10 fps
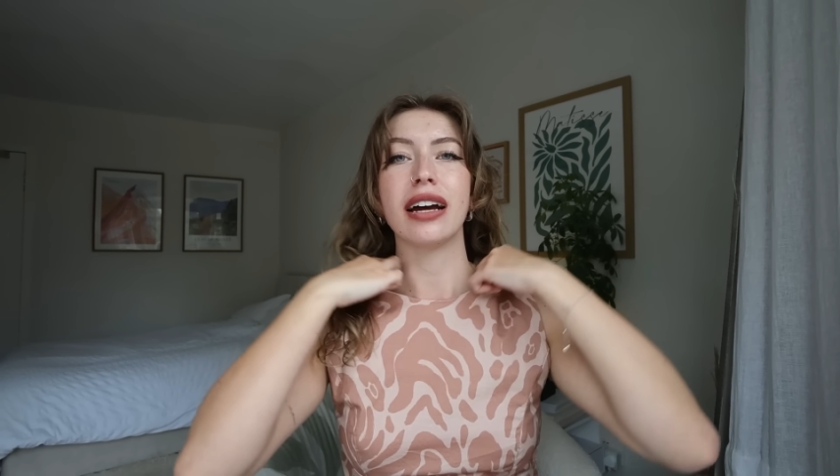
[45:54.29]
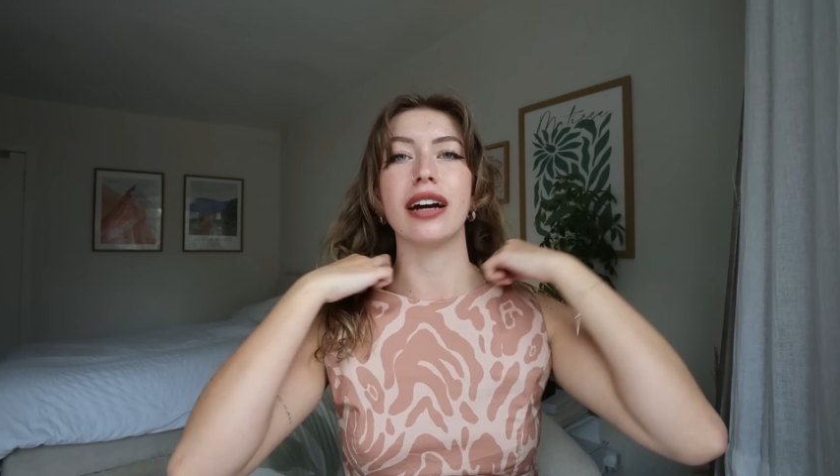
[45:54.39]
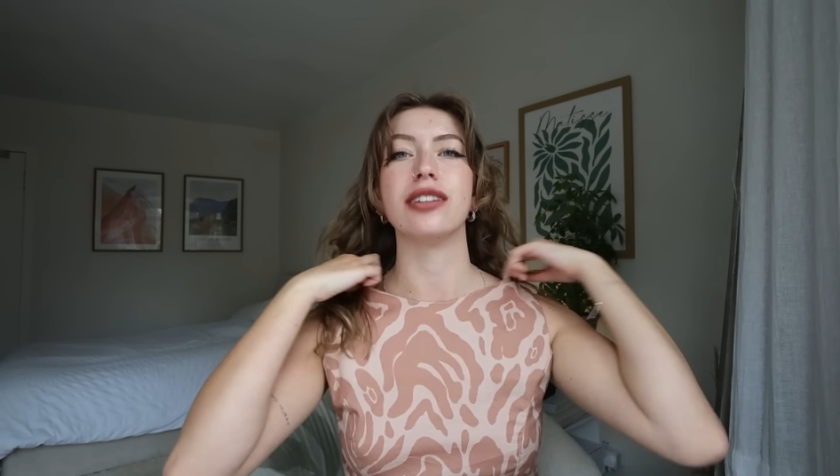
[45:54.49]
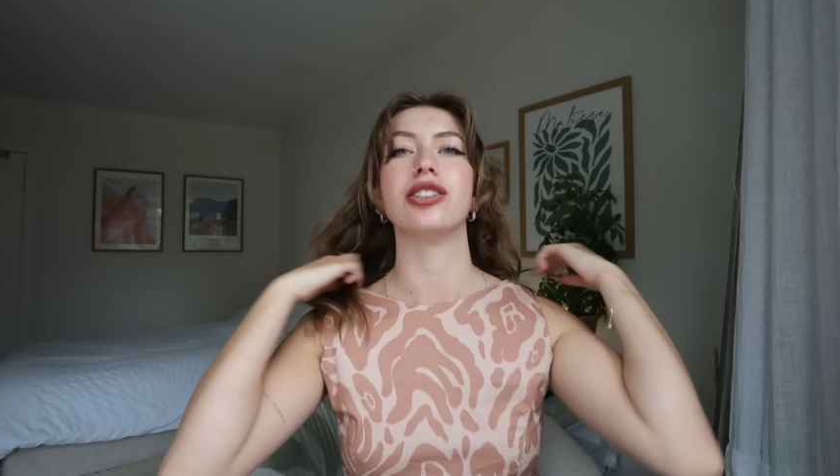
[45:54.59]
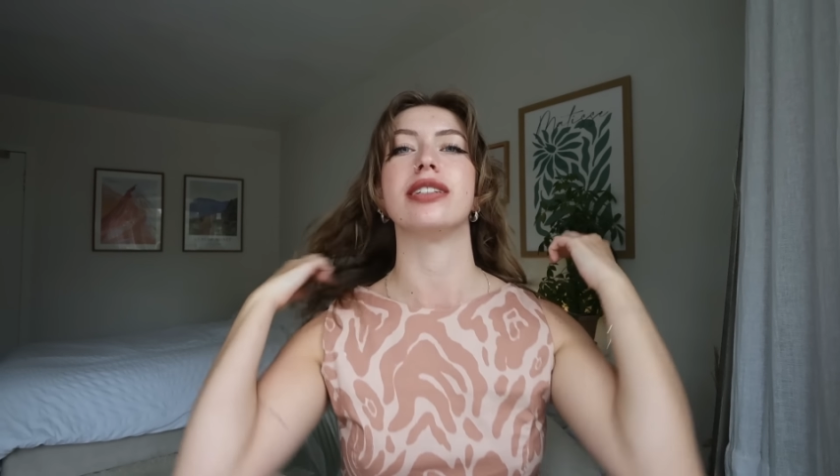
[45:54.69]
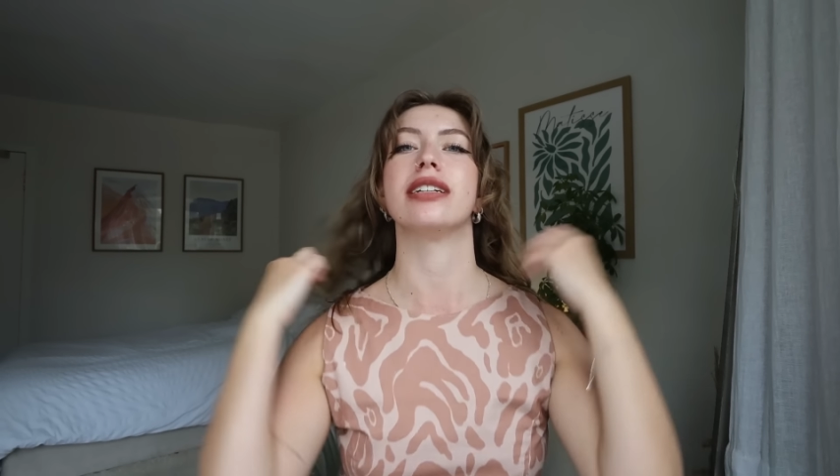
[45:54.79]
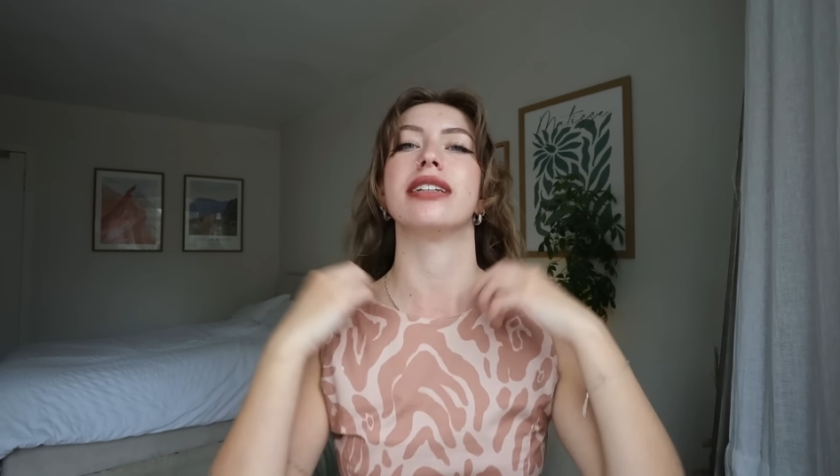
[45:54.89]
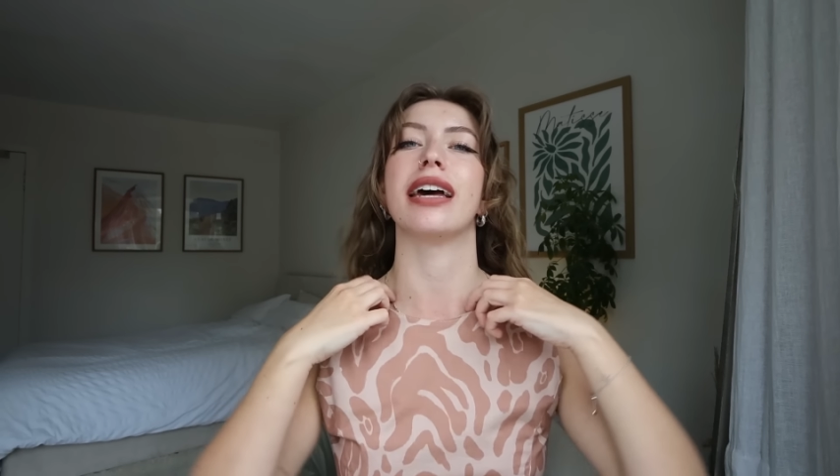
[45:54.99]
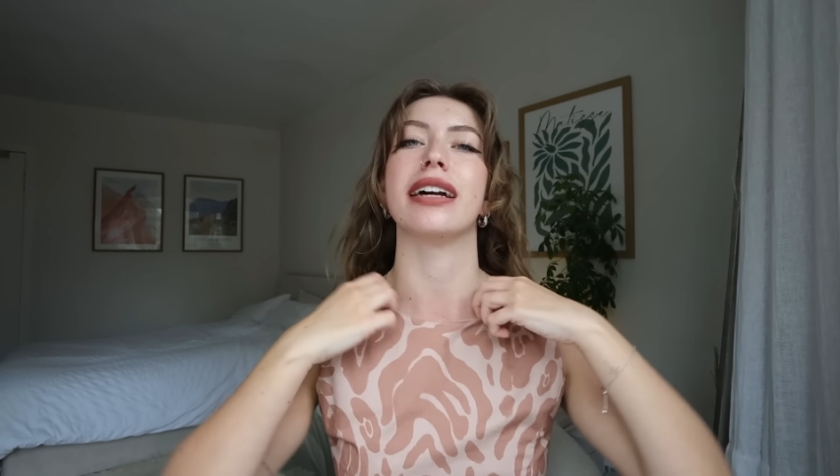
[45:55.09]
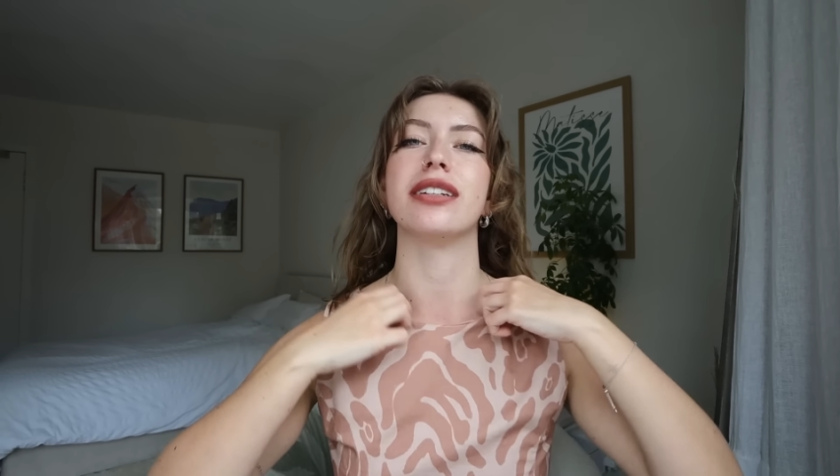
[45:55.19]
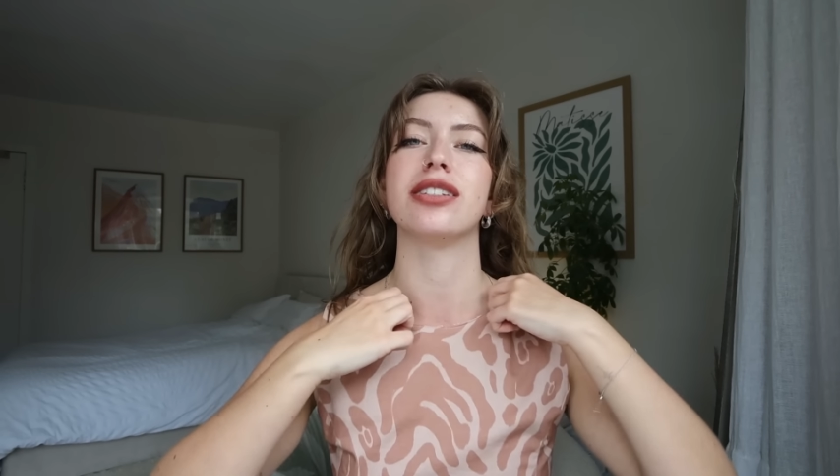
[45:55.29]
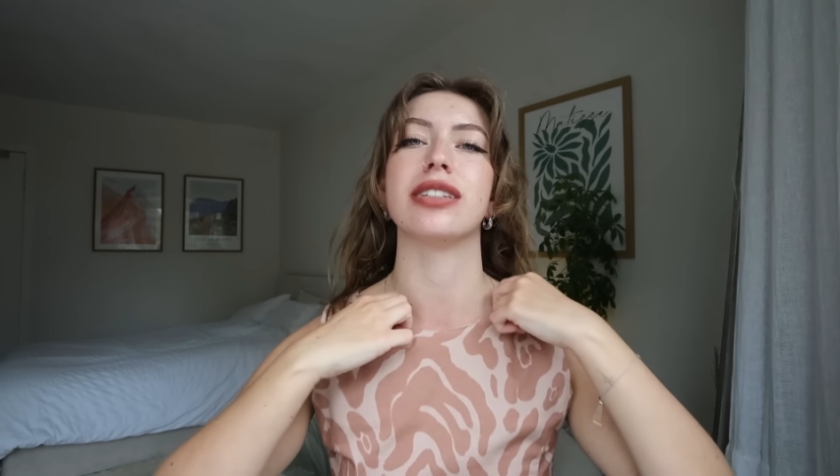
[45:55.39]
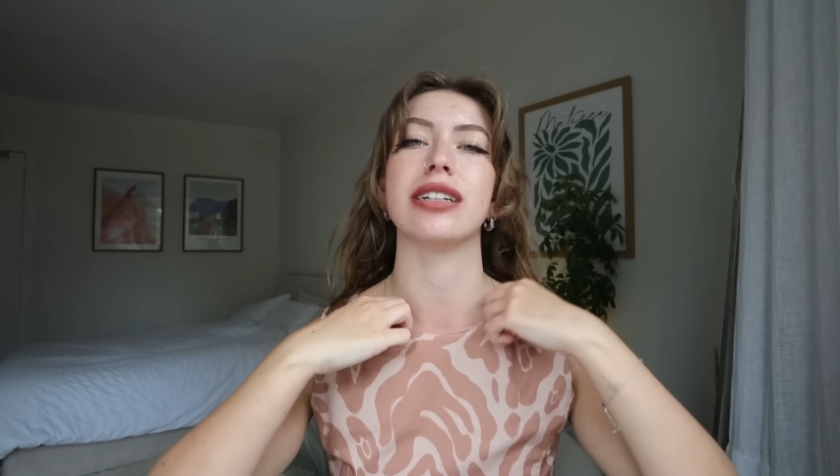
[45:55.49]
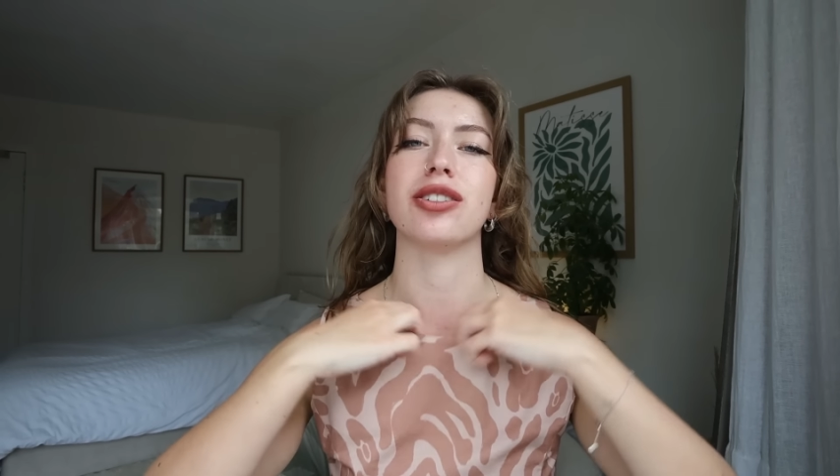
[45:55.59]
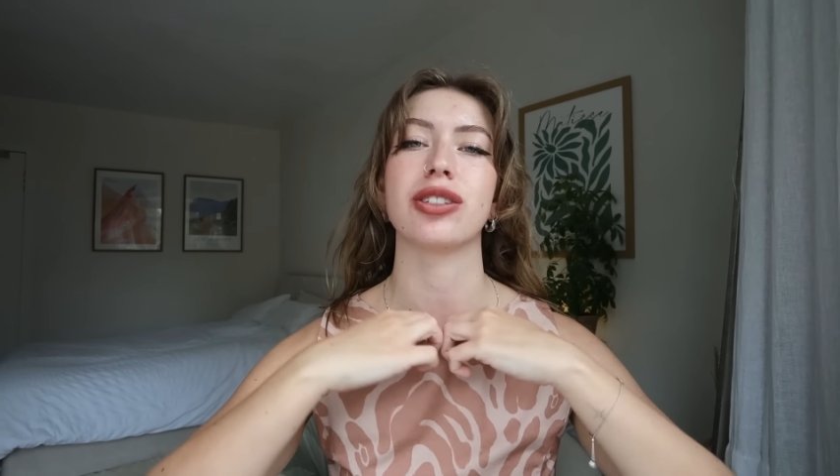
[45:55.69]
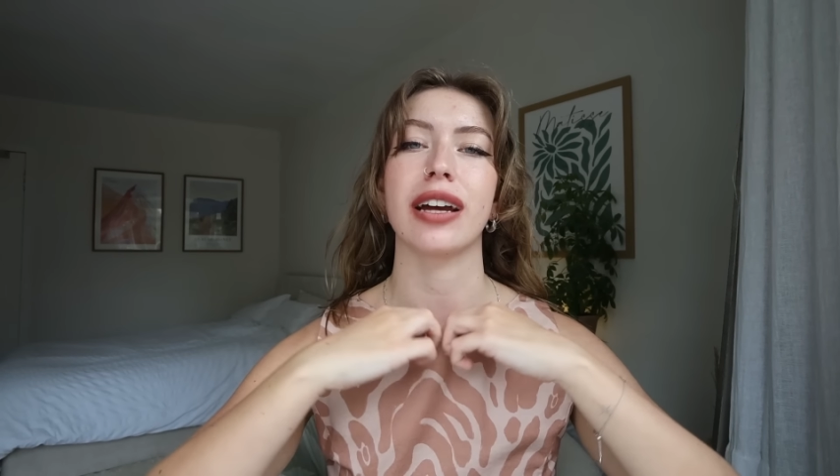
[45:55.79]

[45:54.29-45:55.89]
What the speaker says: and she did an edge stitch